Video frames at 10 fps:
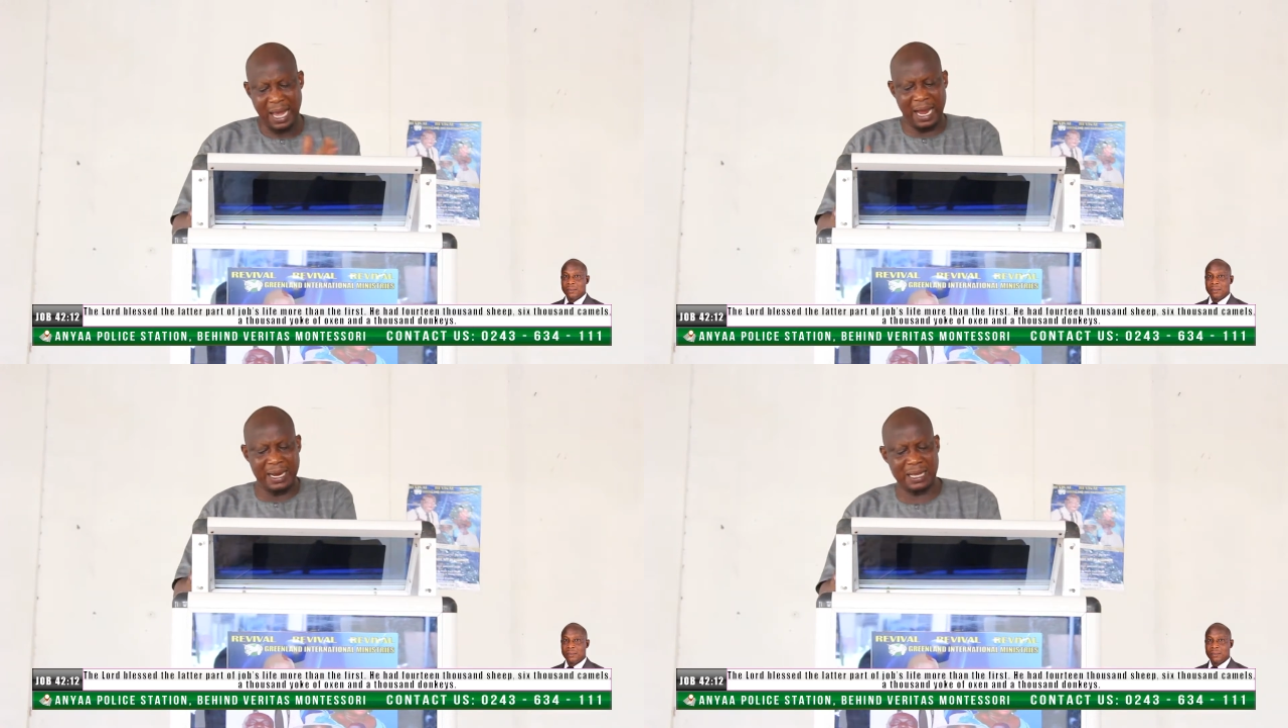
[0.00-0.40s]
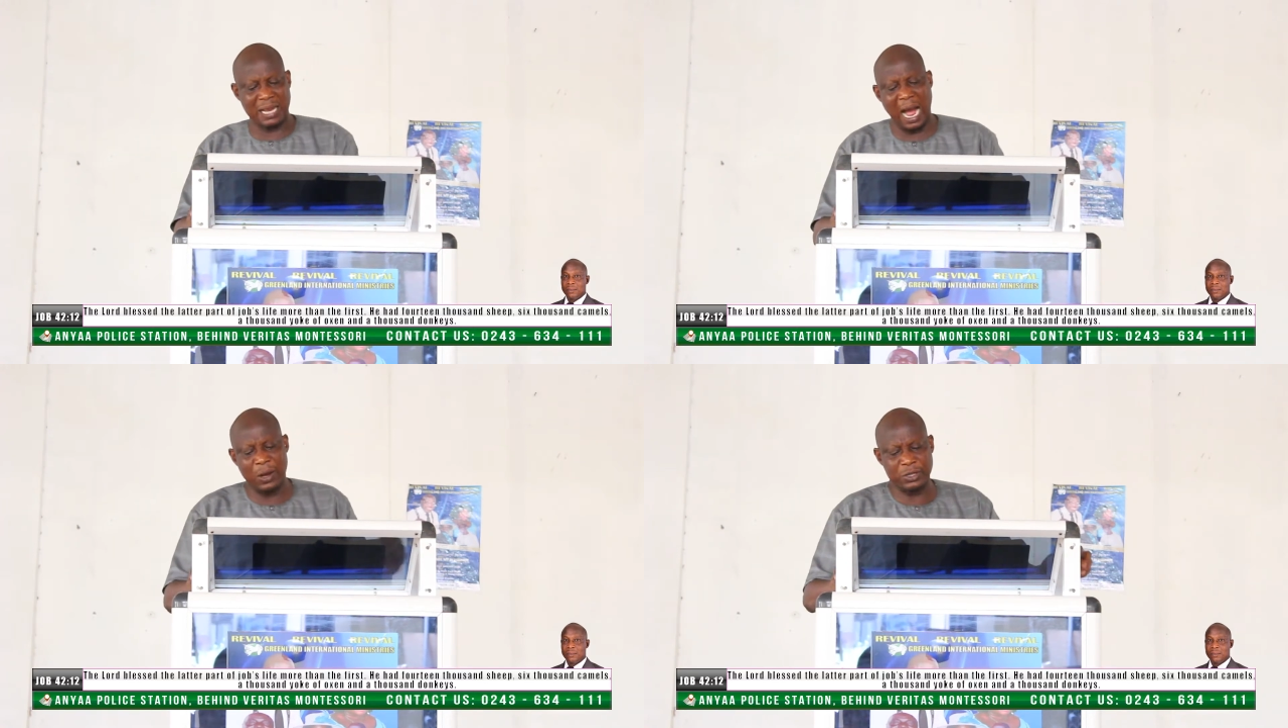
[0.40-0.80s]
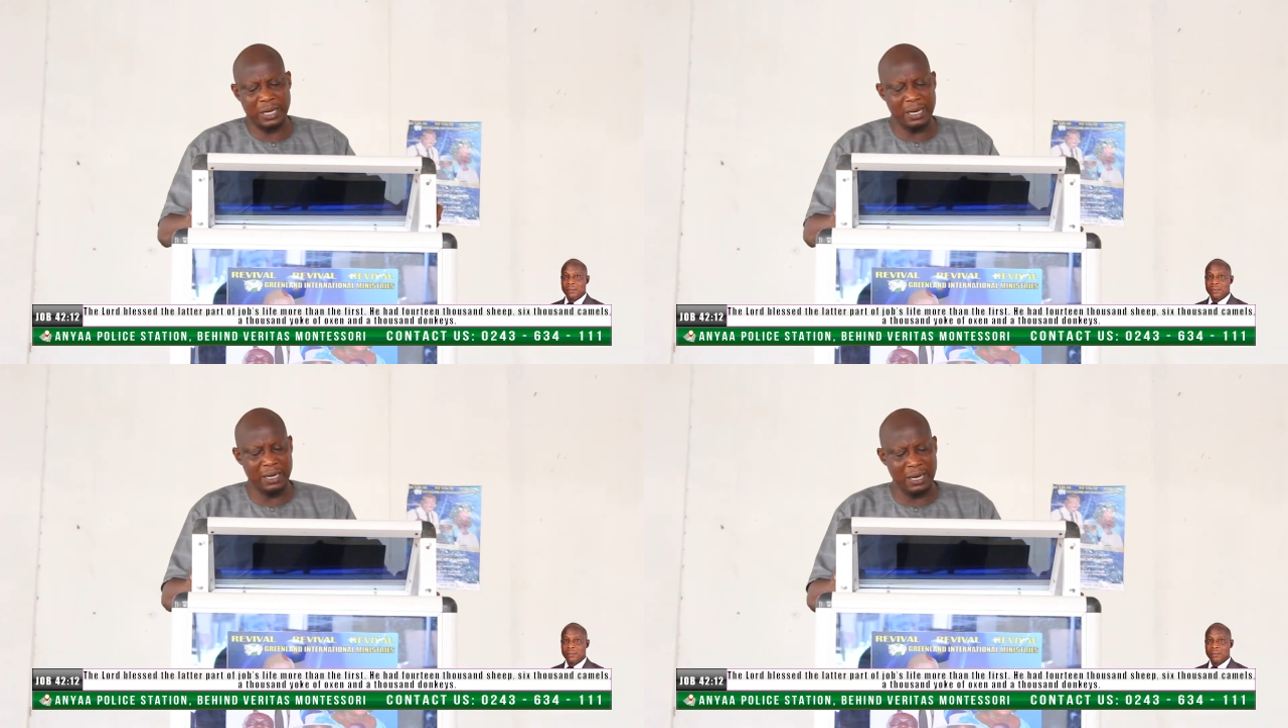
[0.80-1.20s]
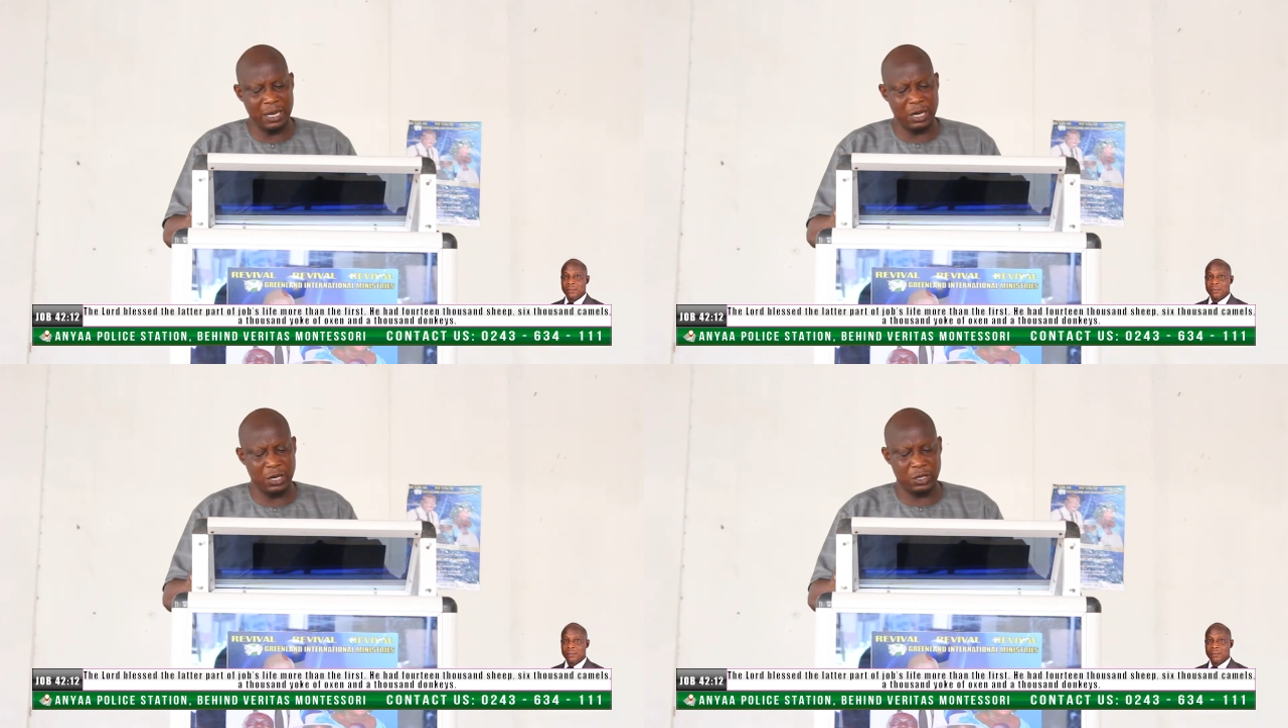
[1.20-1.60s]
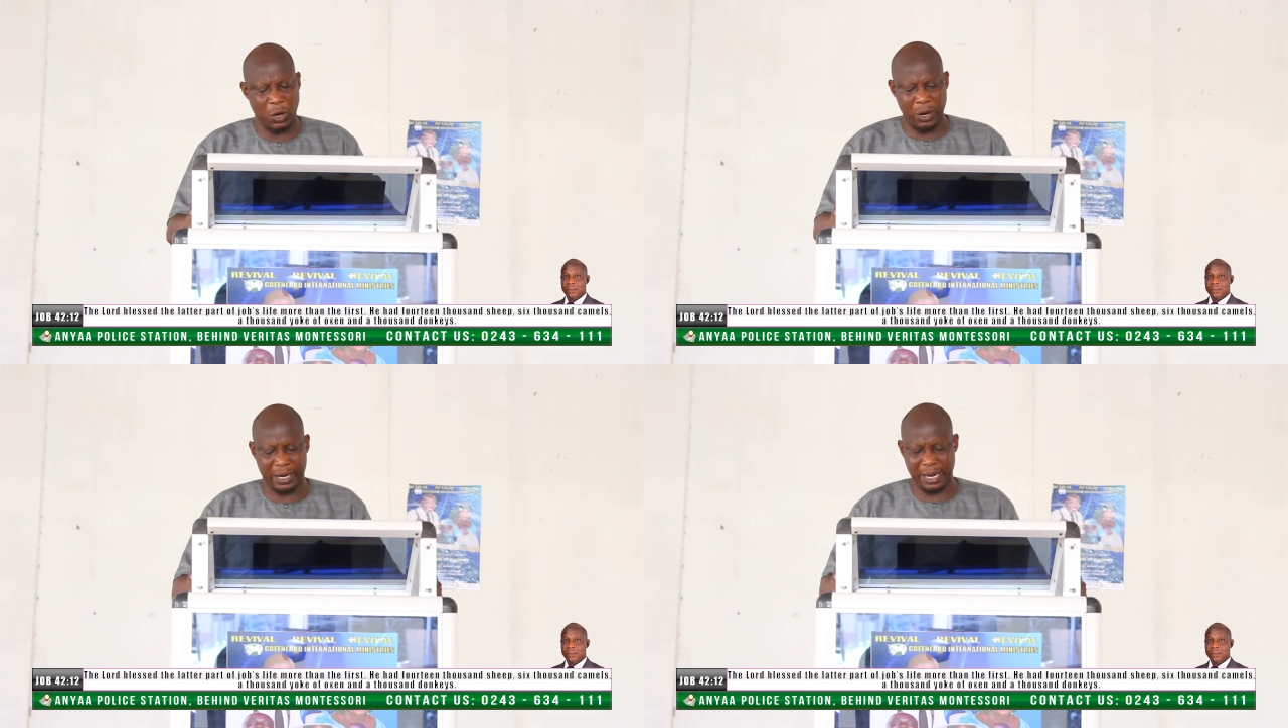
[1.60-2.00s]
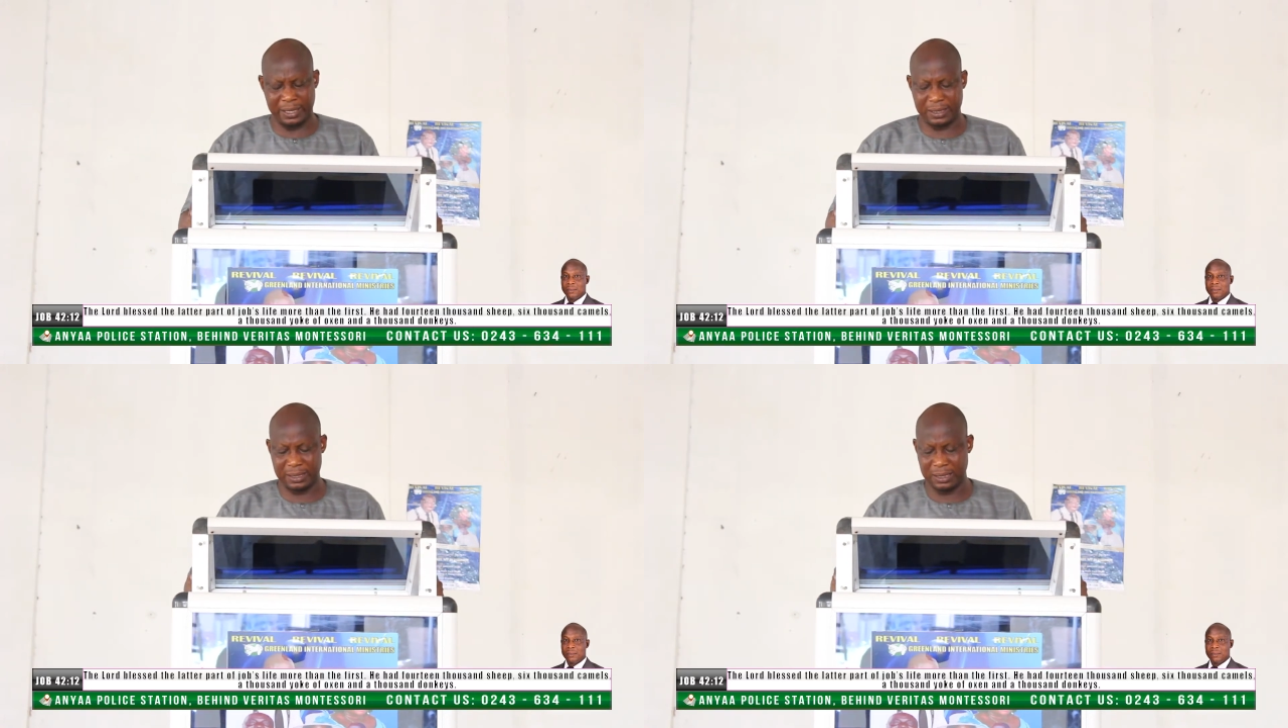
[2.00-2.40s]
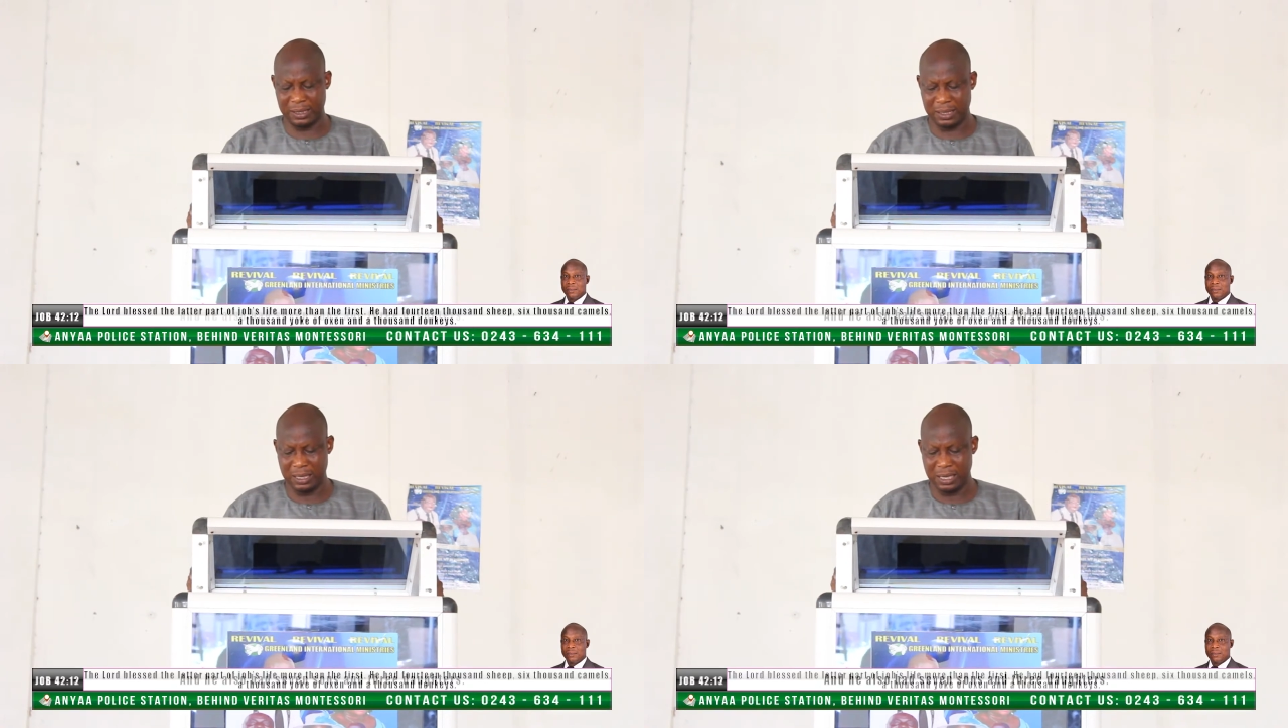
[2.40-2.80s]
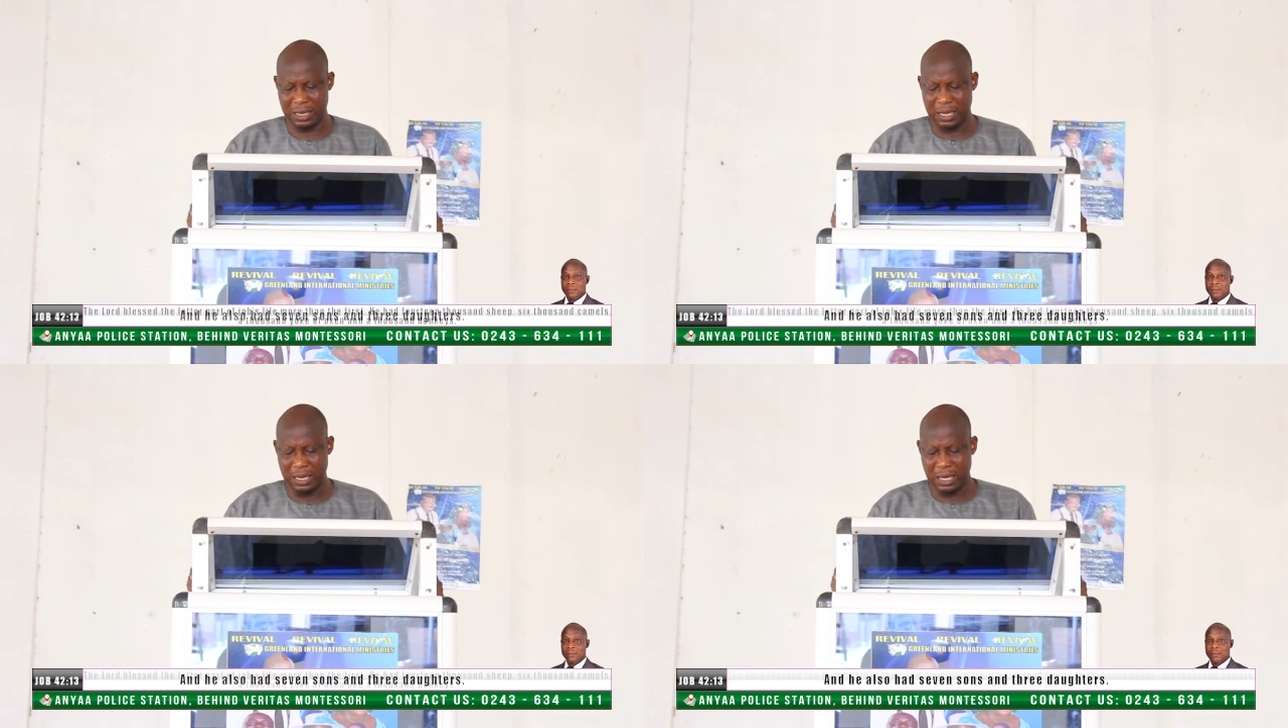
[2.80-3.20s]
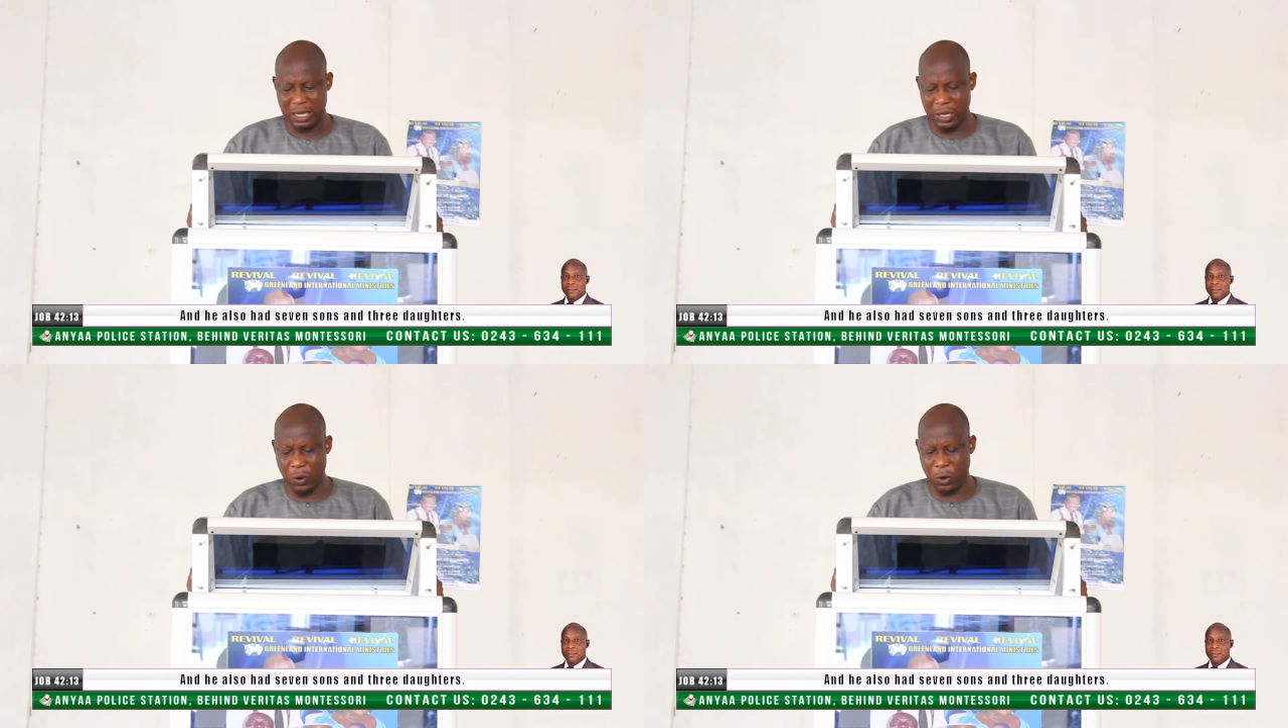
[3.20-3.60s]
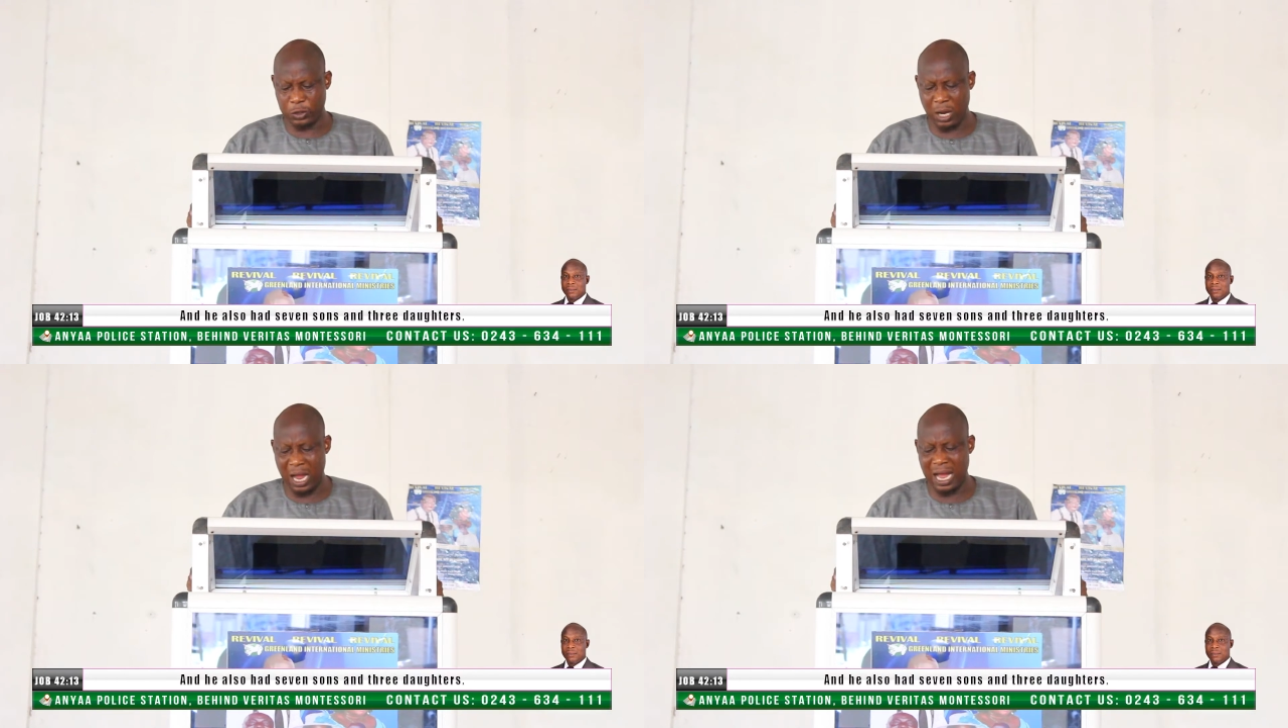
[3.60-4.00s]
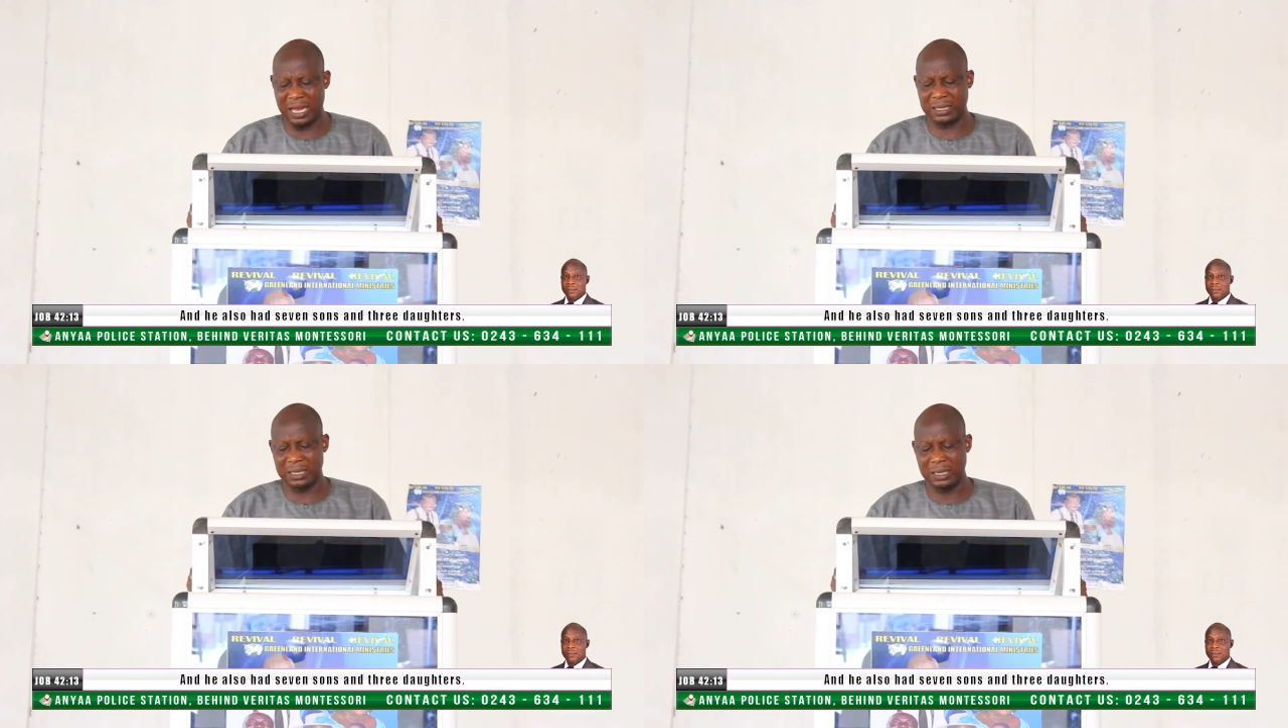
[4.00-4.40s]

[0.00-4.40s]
and 1,000 donkeys. He also had